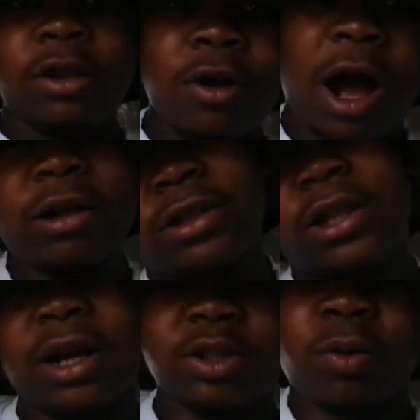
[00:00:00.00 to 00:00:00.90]
you know how
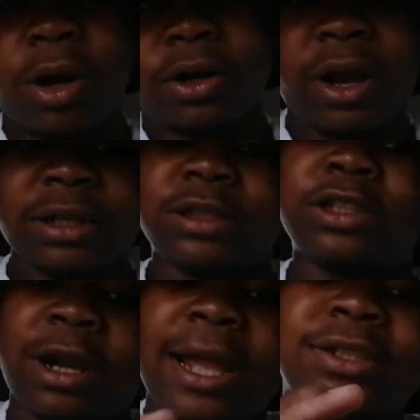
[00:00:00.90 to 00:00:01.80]
ducks walk, right,
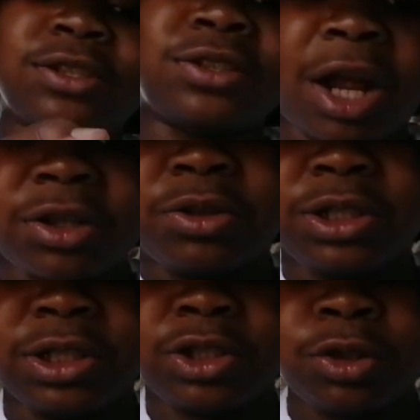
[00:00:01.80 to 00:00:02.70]
trying to not
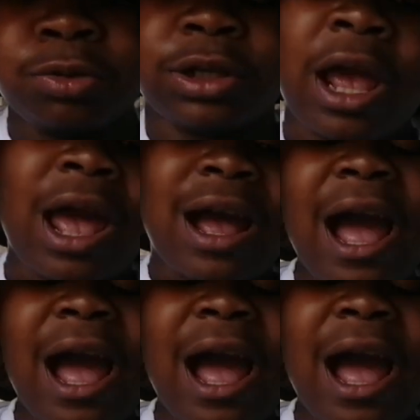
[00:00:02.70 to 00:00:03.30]
crease his shoes.